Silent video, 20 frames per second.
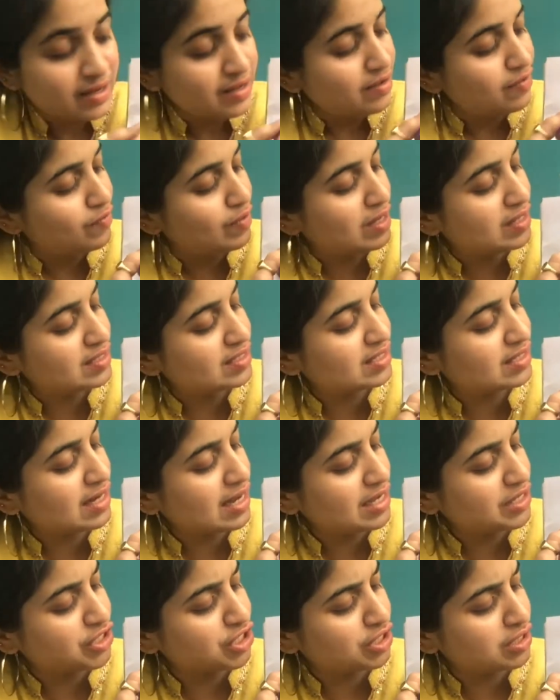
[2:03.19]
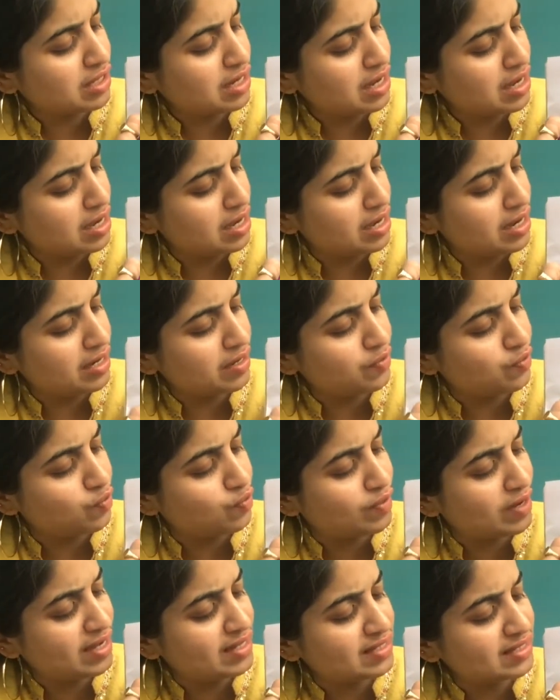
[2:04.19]
One slanting line,
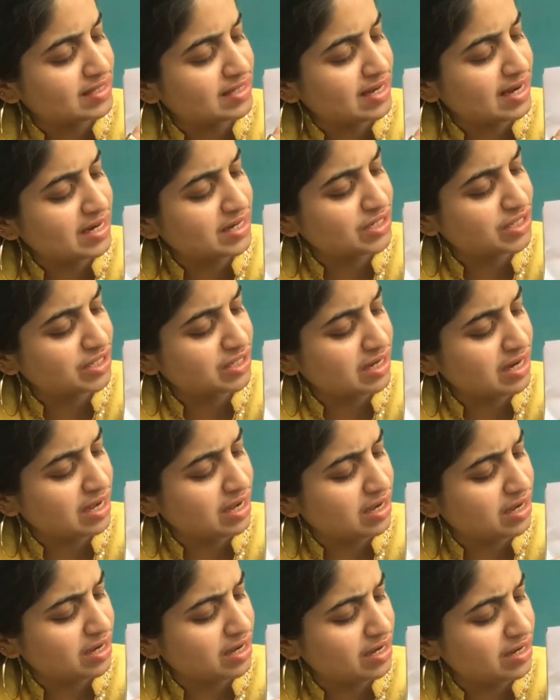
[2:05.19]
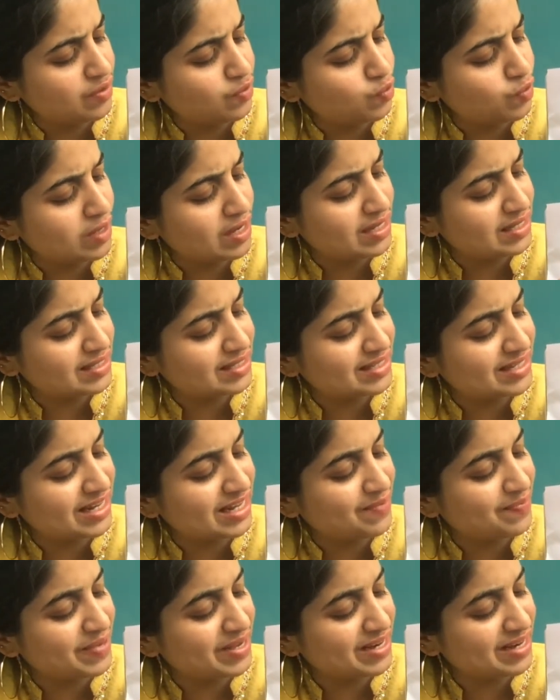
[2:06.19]
one slanting line, one
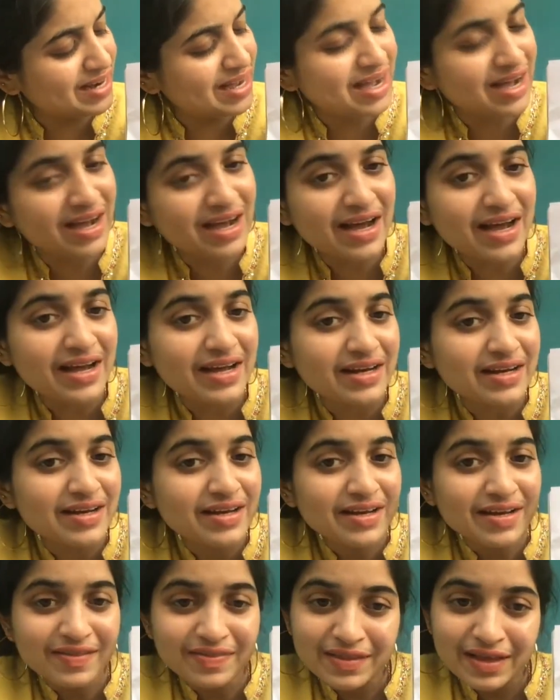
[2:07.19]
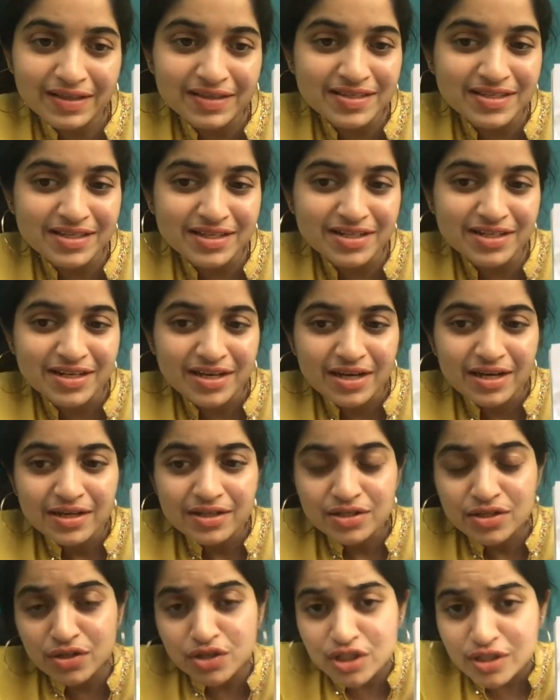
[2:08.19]
sleeping line. That's it.
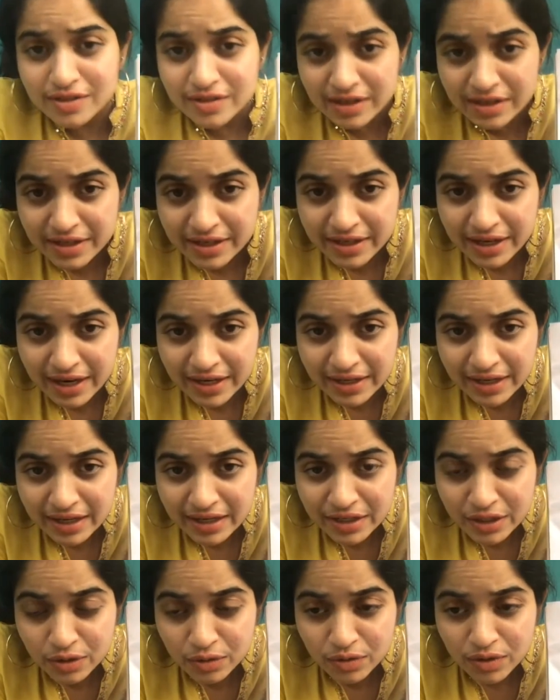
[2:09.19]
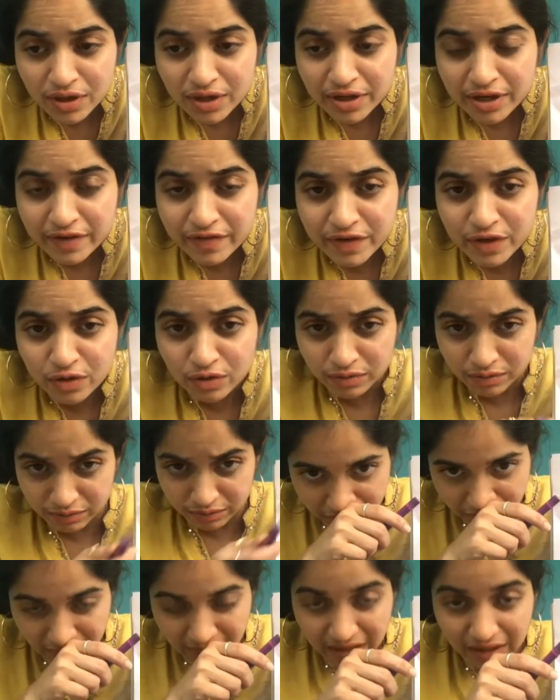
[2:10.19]
So, children, did I tell you? If you
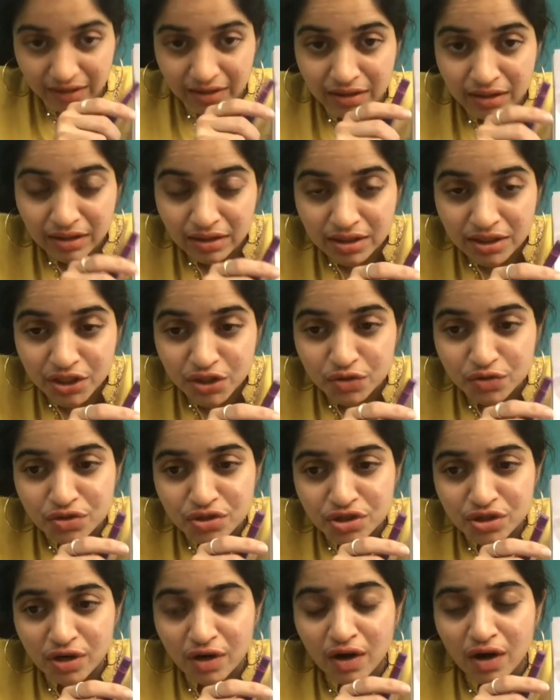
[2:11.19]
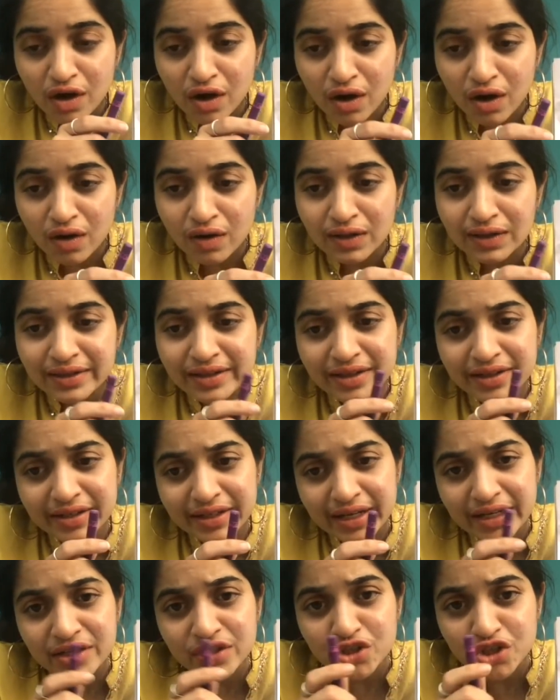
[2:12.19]
learn to draw all the
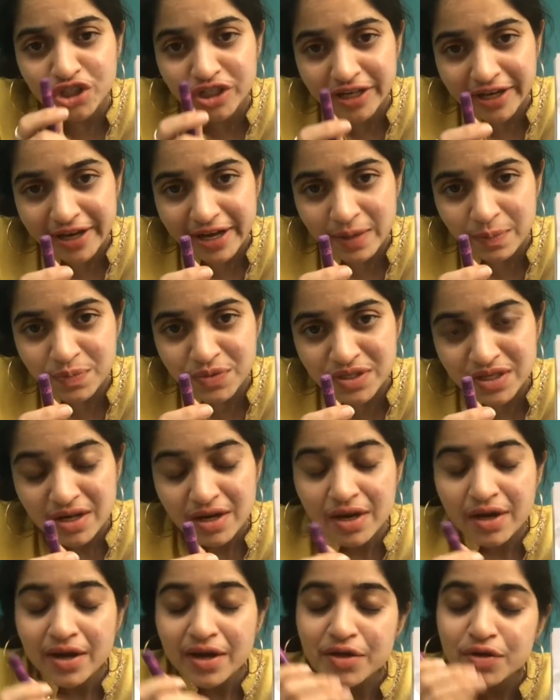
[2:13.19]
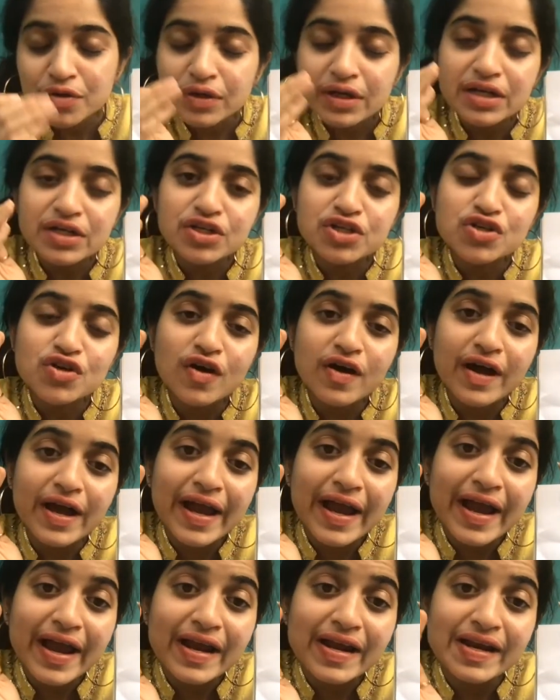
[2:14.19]
10 shapes, you can draw
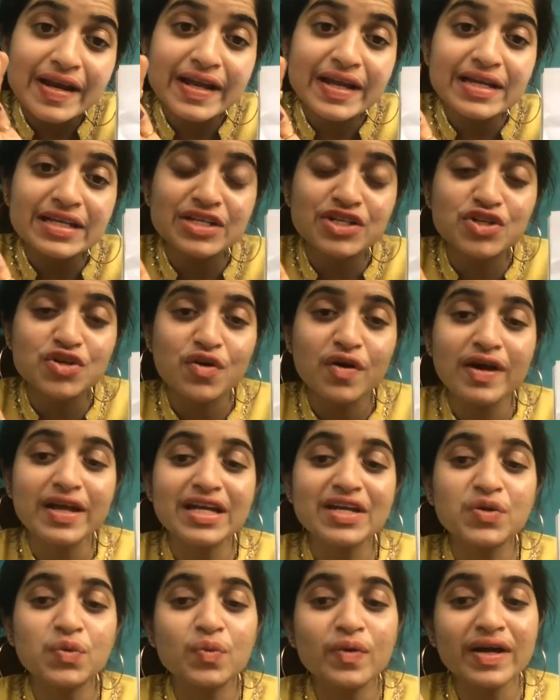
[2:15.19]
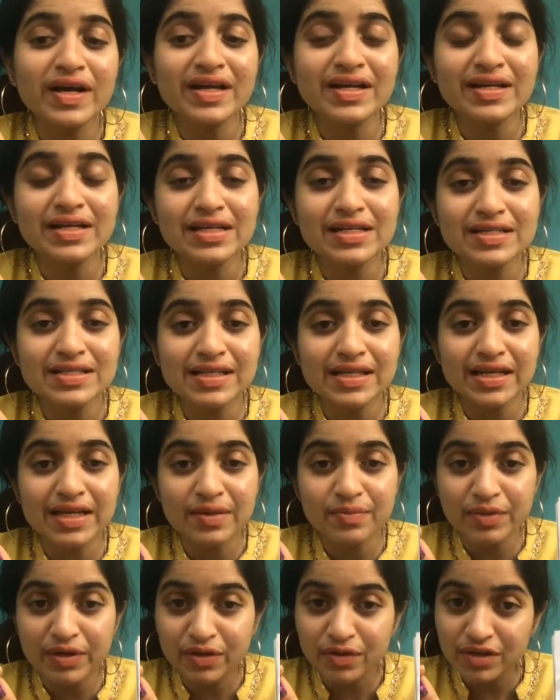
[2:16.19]
any drawing very easily
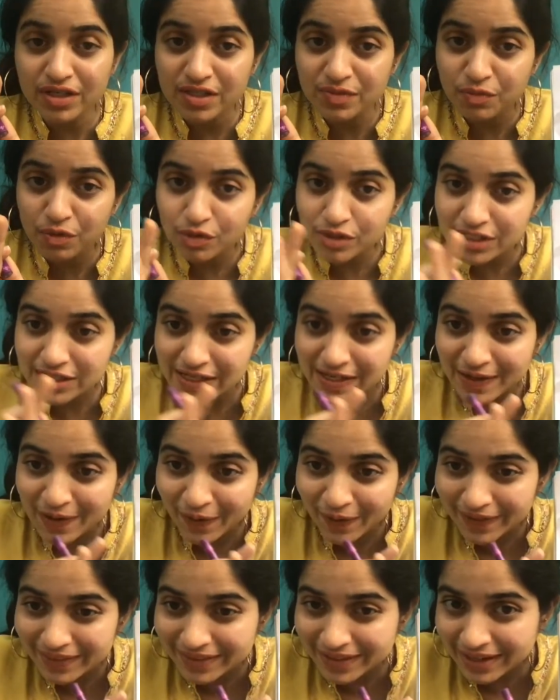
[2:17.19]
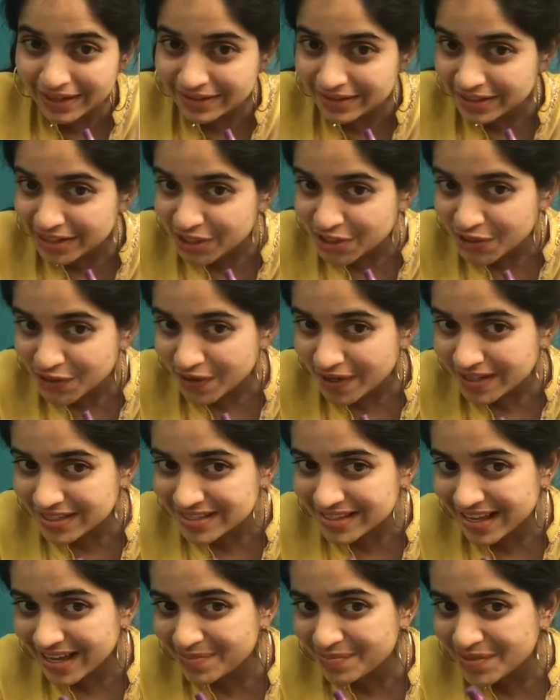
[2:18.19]
because mostly all the other drawings
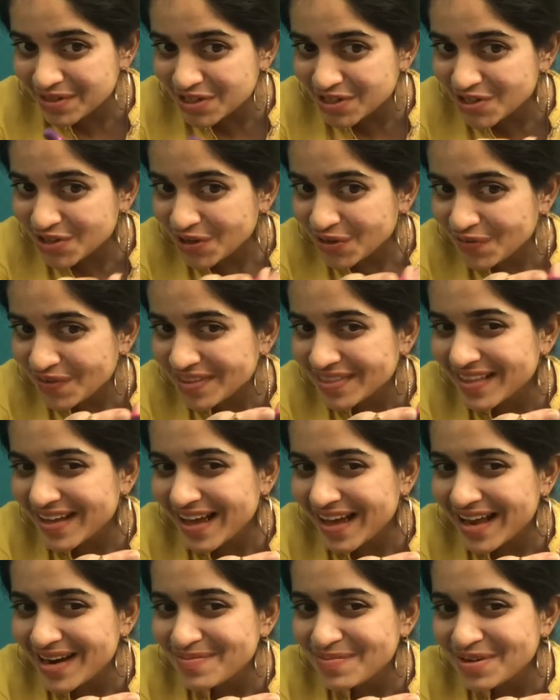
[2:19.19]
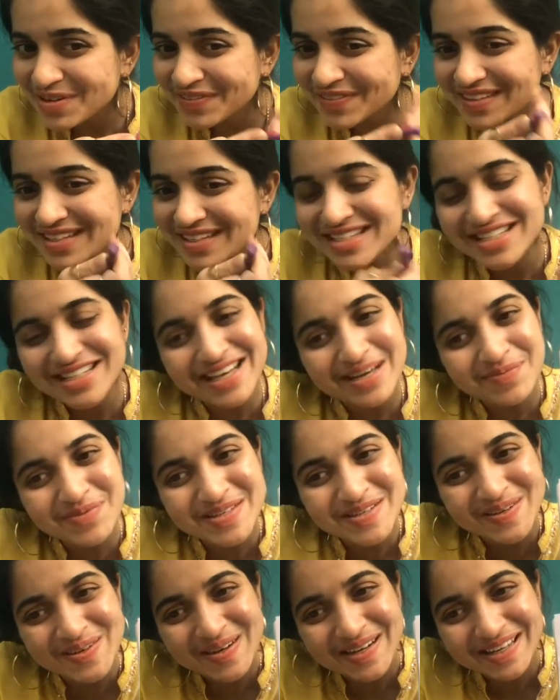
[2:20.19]
can be drawn with the help of these shapes
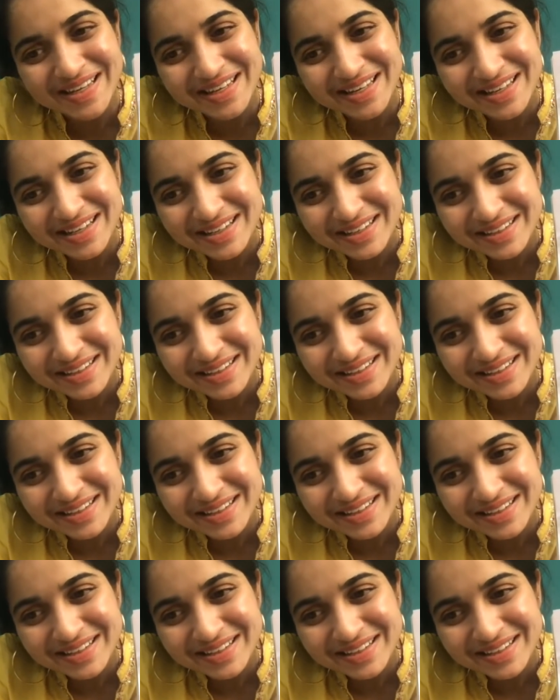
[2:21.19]
only.